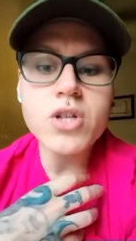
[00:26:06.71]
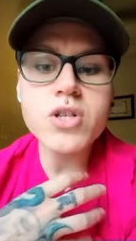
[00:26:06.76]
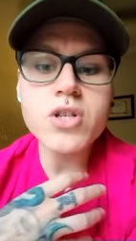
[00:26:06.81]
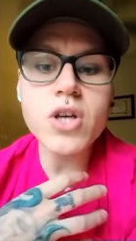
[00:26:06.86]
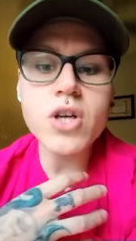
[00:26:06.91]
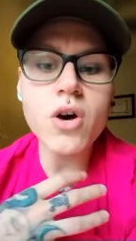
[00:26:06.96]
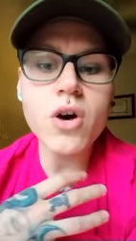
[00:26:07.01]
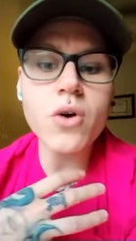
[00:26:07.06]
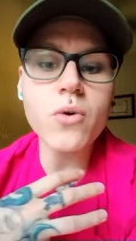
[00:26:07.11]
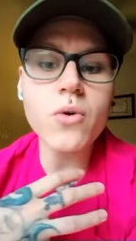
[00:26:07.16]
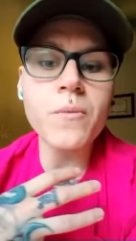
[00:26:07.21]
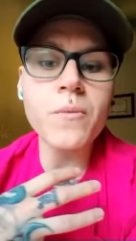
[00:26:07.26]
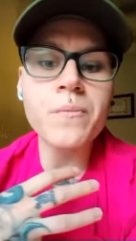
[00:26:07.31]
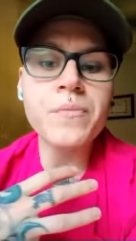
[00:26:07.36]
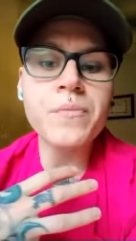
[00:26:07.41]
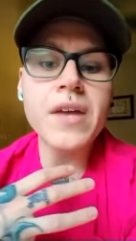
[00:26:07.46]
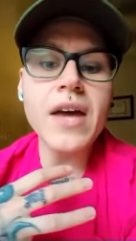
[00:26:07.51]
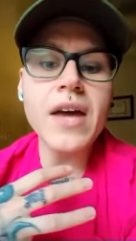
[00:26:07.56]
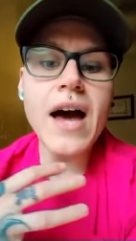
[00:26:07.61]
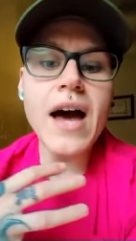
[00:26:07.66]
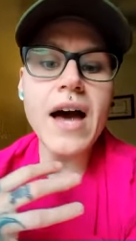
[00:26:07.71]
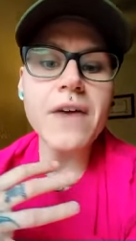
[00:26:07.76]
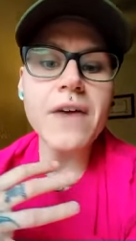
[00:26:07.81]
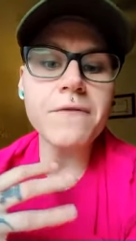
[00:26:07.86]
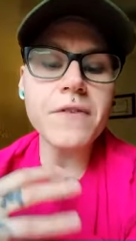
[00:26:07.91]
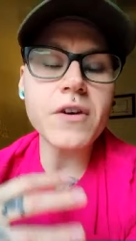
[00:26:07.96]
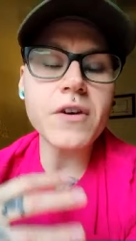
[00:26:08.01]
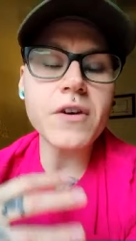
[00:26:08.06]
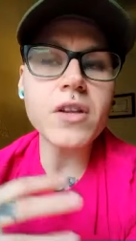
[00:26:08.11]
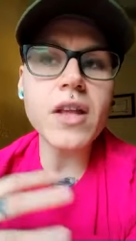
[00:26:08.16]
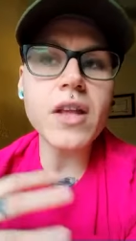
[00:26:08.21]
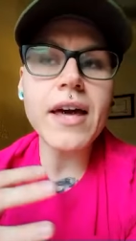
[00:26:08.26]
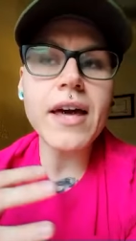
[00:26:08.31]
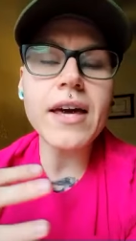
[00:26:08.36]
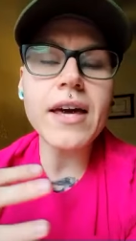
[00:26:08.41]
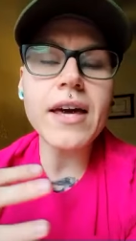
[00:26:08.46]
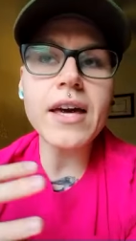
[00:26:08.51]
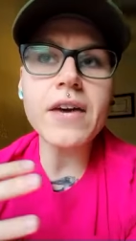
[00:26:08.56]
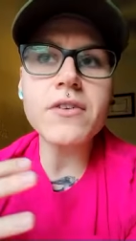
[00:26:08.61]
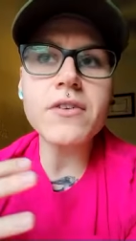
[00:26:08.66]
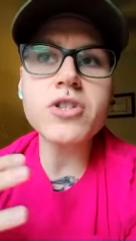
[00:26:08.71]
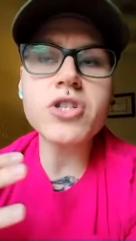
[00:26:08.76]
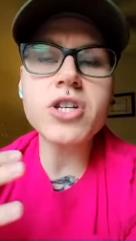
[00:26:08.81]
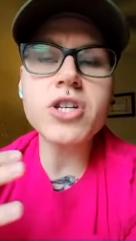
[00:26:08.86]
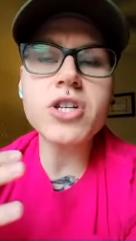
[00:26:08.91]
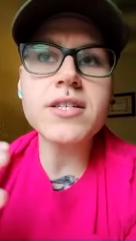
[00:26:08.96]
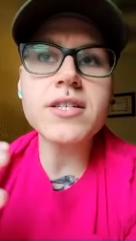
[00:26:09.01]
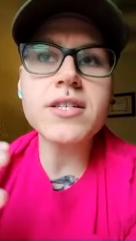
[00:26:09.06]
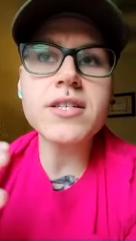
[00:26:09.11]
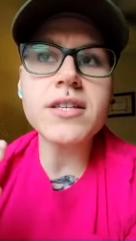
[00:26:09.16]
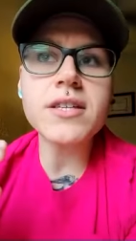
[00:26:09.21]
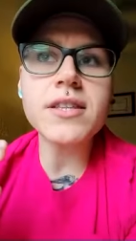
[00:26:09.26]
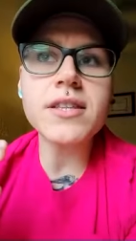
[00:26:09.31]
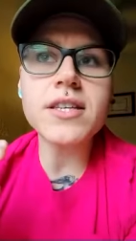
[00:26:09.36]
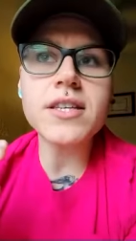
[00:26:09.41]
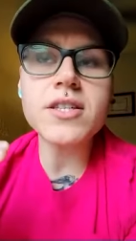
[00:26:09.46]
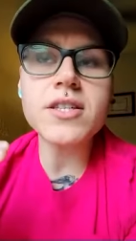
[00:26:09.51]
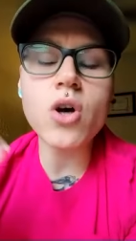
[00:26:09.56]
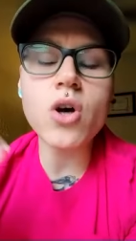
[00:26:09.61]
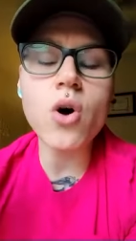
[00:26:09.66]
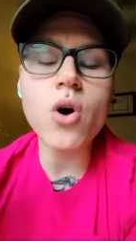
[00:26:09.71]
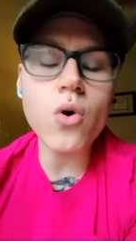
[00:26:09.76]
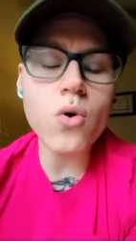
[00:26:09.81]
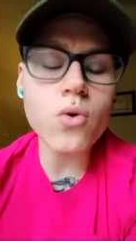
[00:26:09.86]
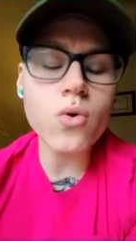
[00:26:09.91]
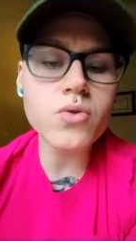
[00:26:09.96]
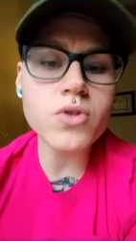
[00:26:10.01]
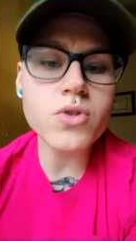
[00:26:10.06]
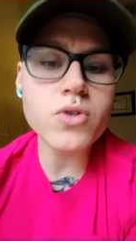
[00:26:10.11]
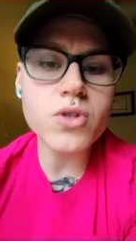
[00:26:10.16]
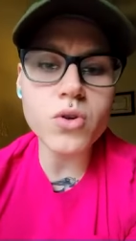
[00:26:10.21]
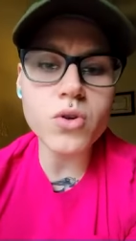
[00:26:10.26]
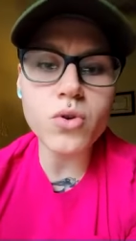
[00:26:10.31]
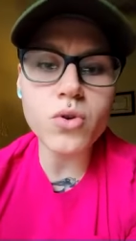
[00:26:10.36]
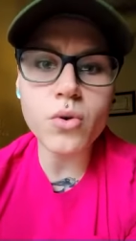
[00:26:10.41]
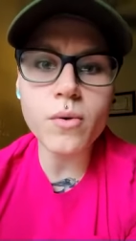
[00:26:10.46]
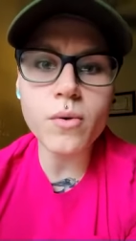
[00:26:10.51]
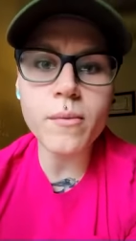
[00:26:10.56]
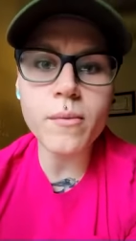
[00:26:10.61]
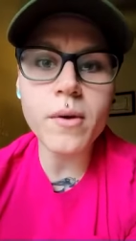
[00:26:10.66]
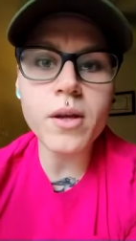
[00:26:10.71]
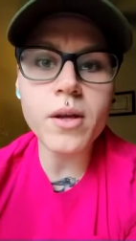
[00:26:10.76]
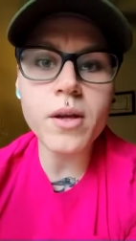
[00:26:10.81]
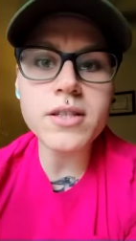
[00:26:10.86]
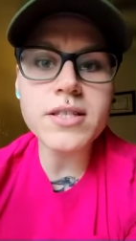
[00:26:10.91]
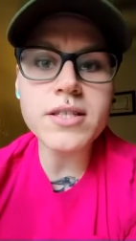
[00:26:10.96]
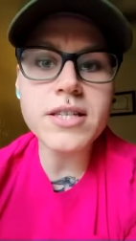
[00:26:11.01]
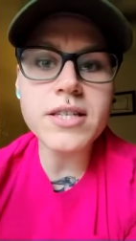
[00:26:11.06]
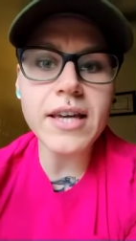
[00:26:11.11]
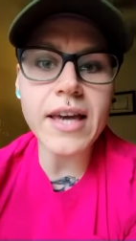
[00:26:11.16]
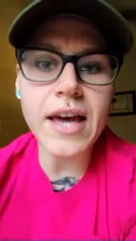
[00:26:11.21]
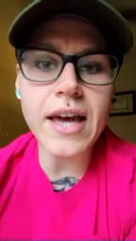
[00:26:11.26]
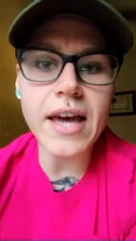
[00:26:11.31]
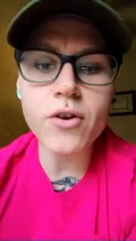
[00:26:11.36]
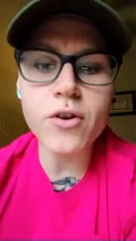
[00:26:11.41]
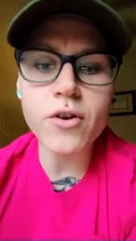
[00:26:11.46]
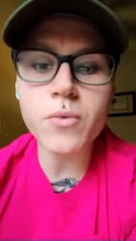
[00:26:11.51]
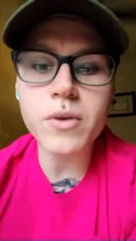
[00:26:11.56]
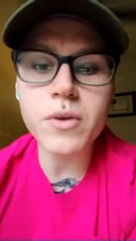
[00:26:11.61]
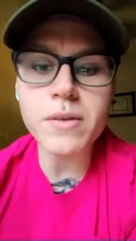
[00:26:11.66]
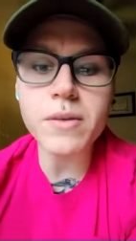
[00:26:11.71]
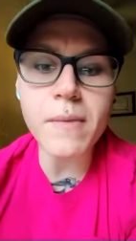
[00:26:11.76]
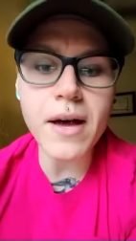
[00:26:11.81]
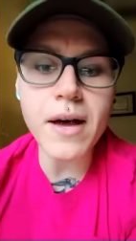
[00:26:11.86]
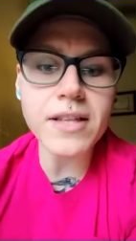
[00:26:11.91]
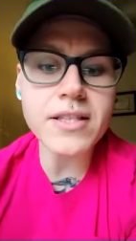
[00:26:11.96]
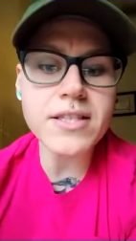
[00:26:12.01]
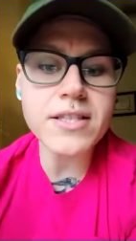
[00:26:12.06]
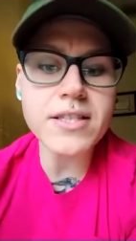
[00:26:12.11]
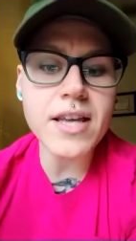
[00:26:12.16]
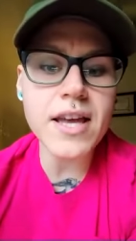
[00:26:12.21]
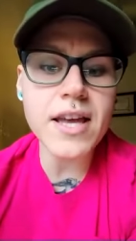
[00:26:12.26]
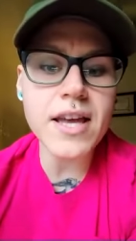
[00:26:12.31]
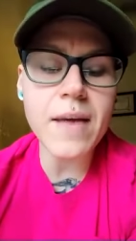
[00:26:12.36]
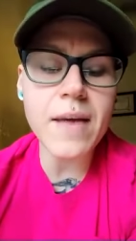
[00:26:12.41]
So I feel like just this whole Zoom together with mindset,